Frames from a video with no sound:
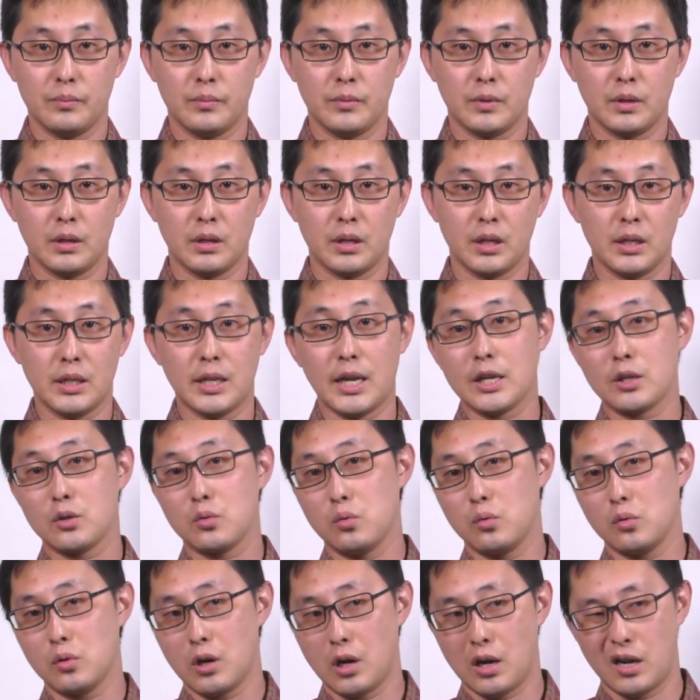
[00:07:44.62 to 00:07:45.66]
Okay, that
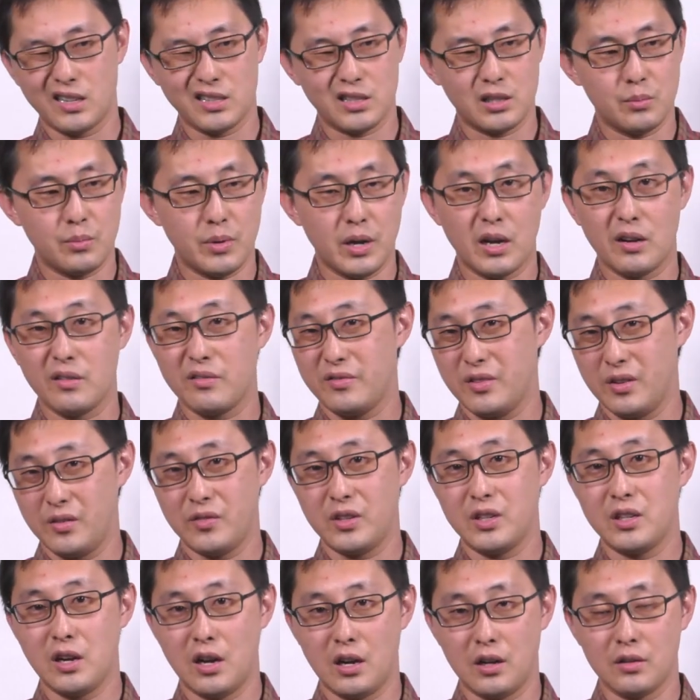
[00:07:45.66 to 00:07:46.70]
tool costs about
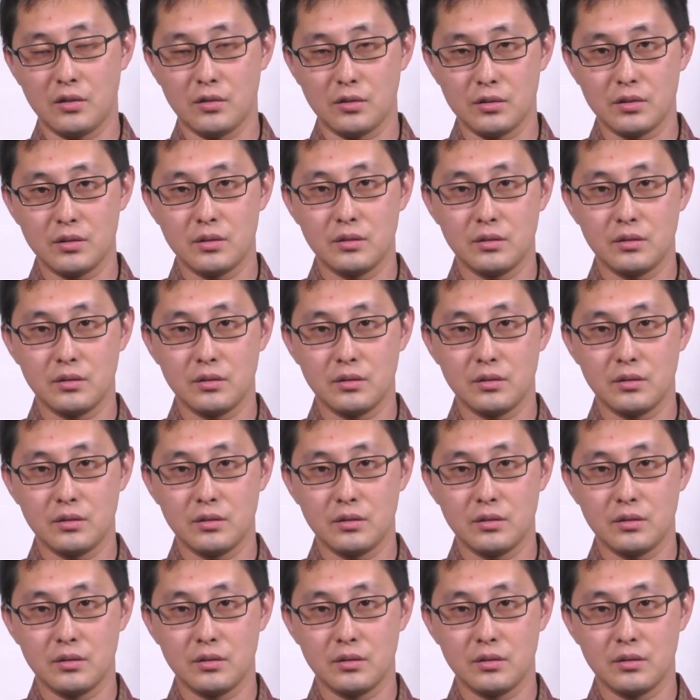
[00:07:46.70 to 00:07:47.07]
$50.